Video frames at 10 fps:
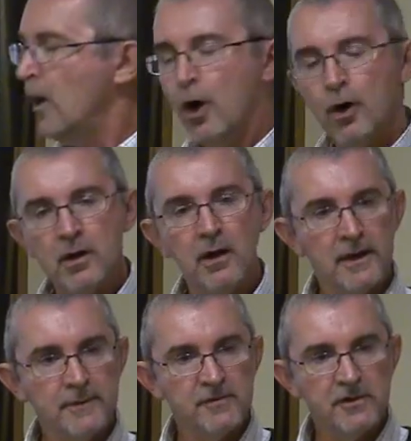hot
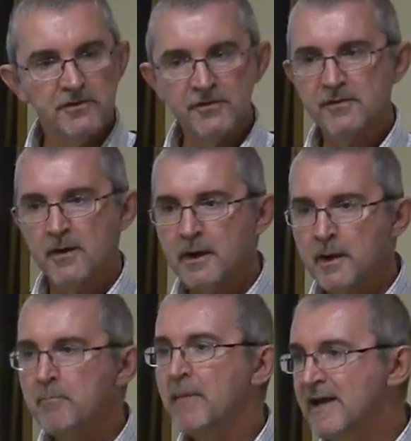limes are just an
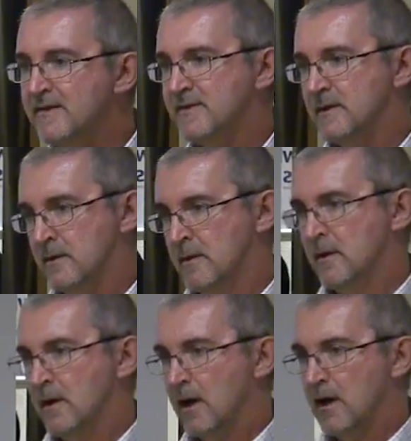amazing
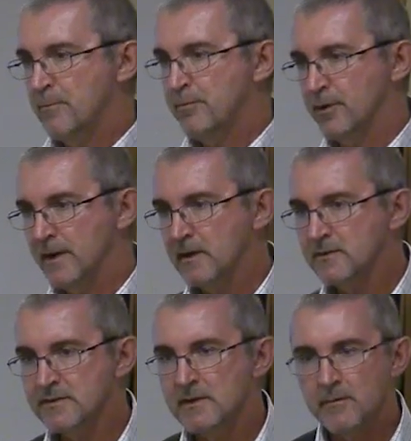
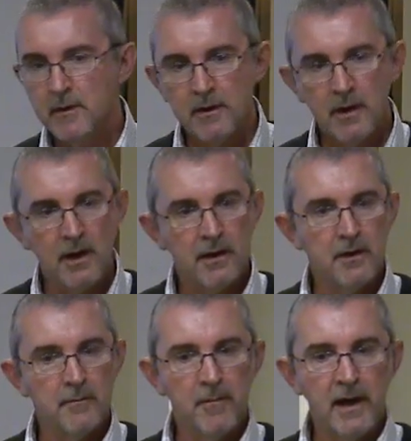product
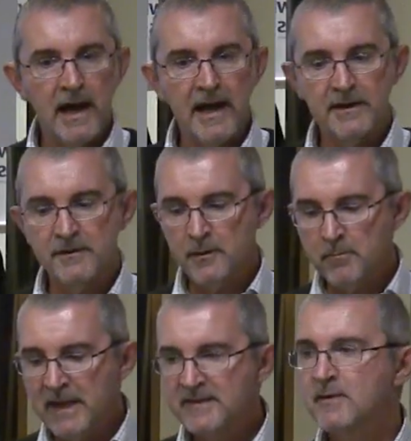and an
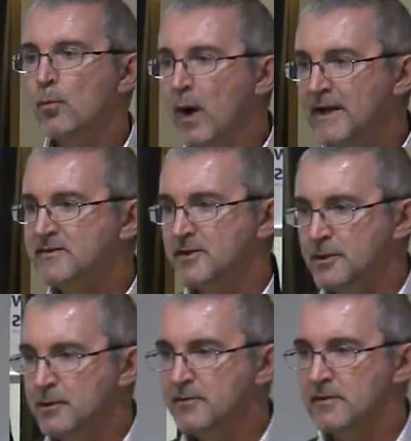amazing way to
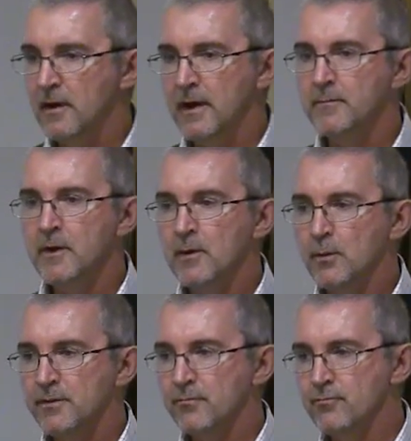use lime
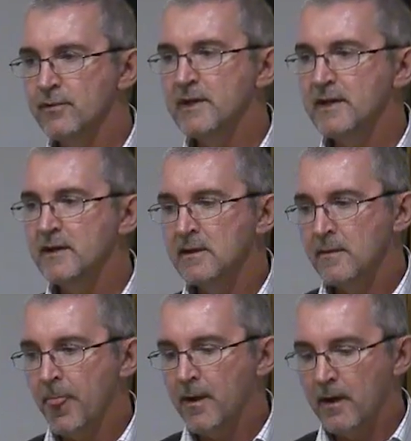with a really
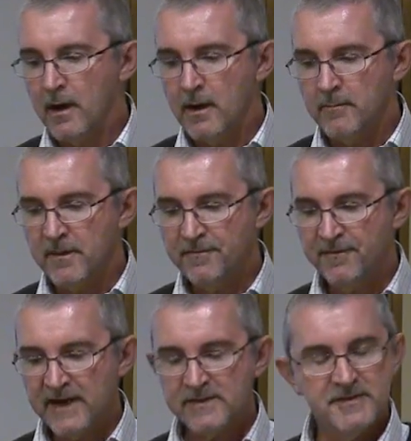
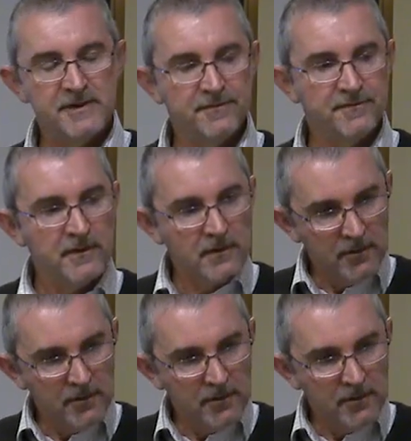effective